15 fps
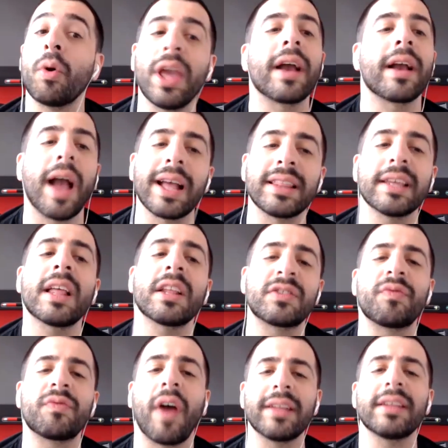yeah, I think that's.
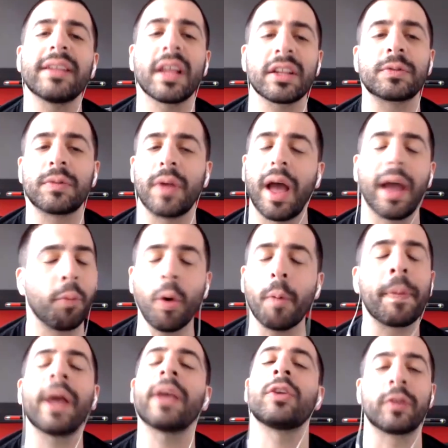I won't
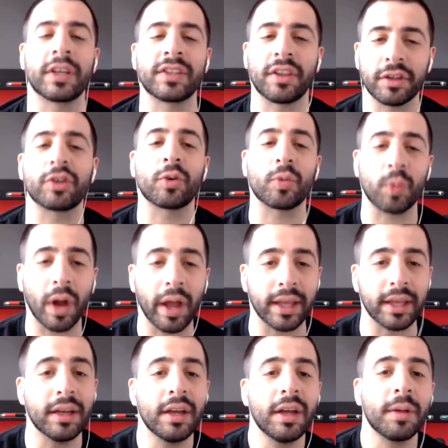bet you because I think you're
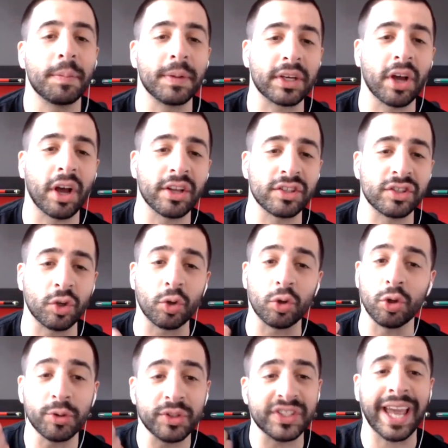right, because you'll
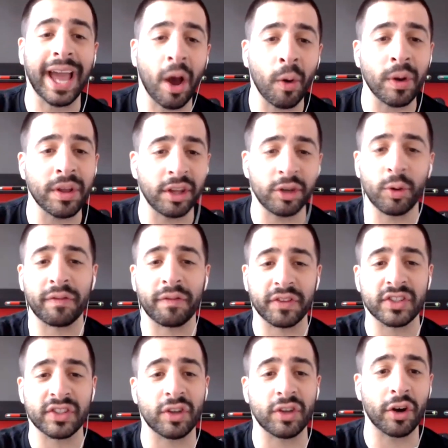lose count and then you have
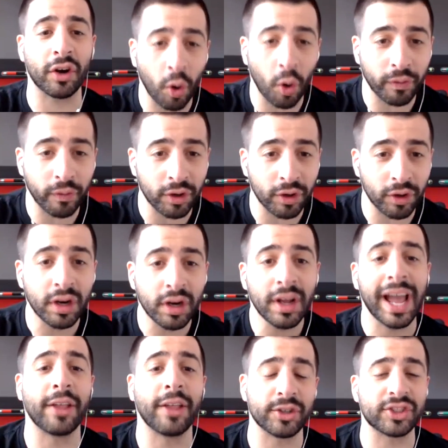to start over.
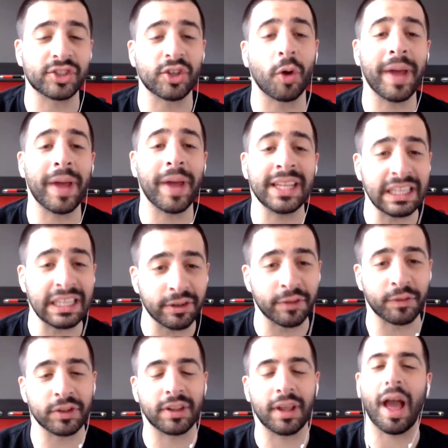And there's so many, even
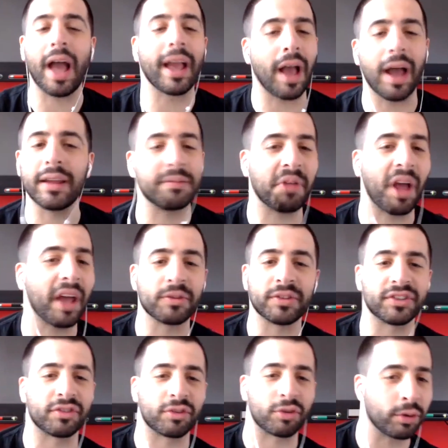if you think, I don't
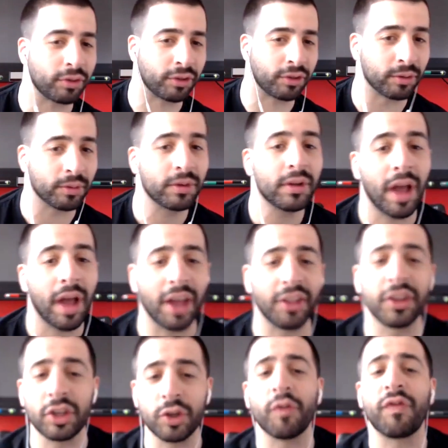disagree with you. I
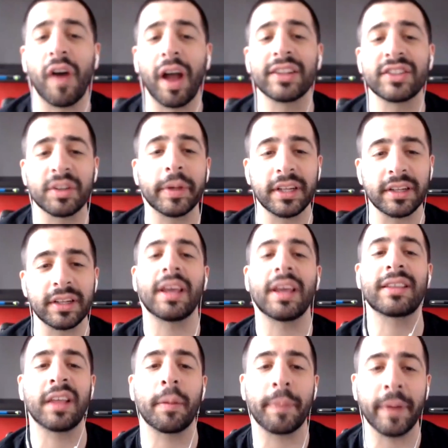think you'll find somebody to
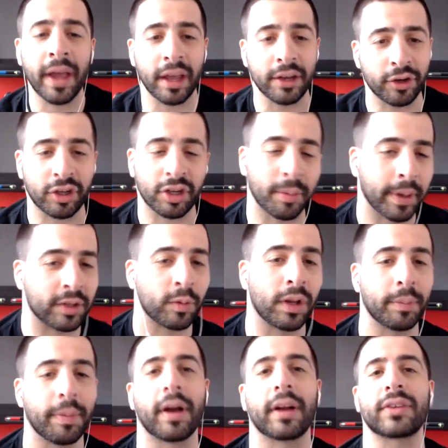take that bet and you're going to make
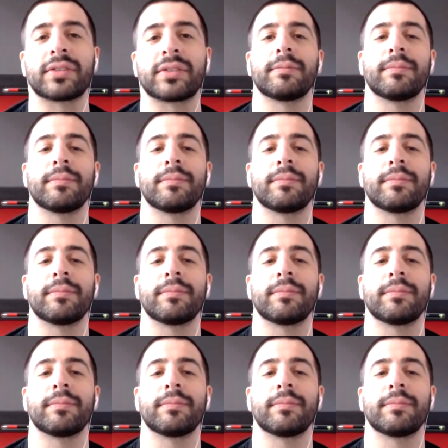$20.